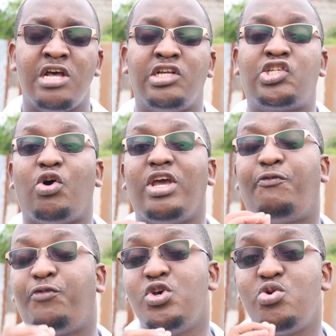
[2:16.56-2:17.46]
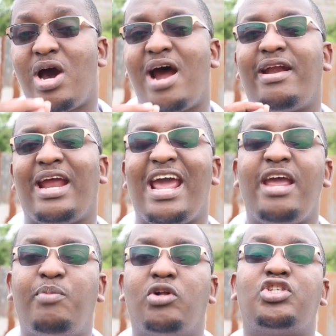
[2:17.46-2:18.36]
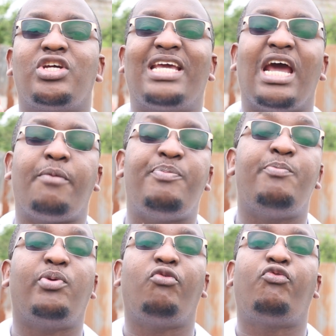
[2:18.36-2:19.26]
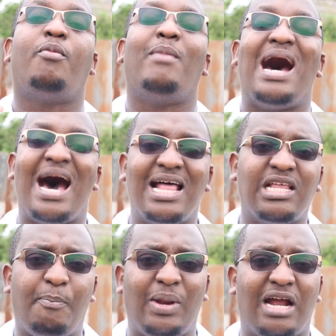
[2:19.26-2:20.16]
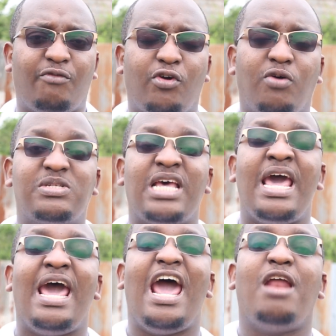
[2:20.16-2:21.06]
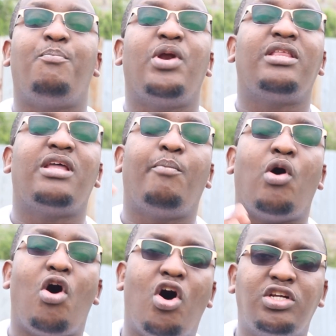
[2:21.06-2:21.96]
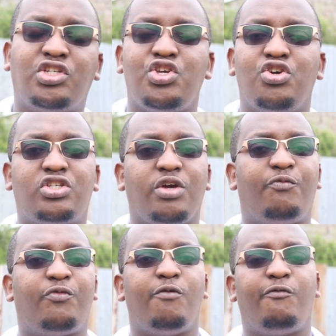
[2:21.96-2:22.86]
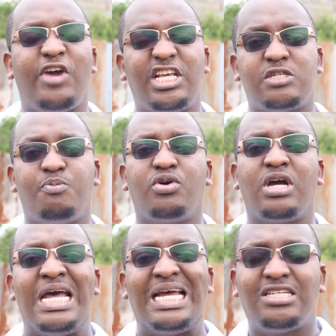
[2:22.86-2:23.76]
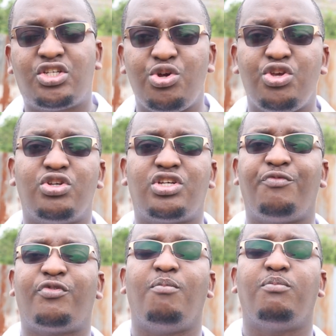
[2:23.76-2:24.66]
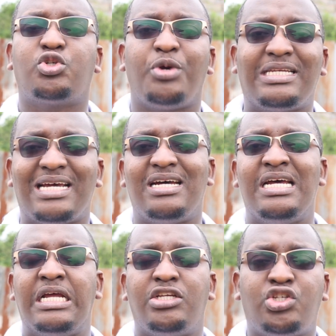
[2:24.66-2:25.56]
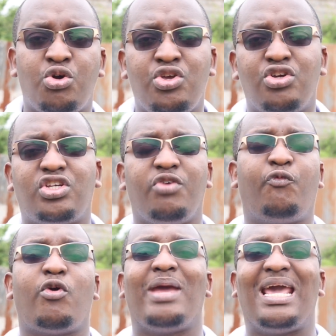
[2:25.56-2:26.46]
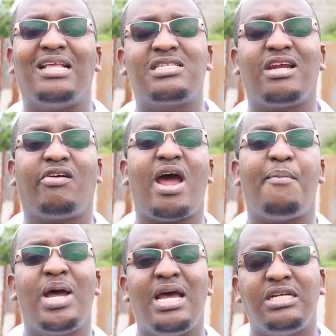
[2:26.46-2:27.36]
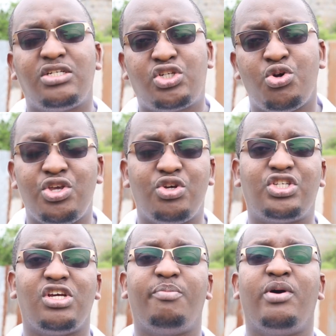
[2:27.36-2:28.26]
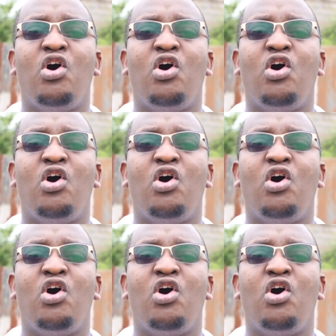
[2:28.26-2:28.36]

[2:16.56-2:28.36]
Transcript: So if you are able to get people from other platforms and bring them onto YouTube, from Facebook to YouTube, from Twitter to YouTube, from Instagram to YouTube,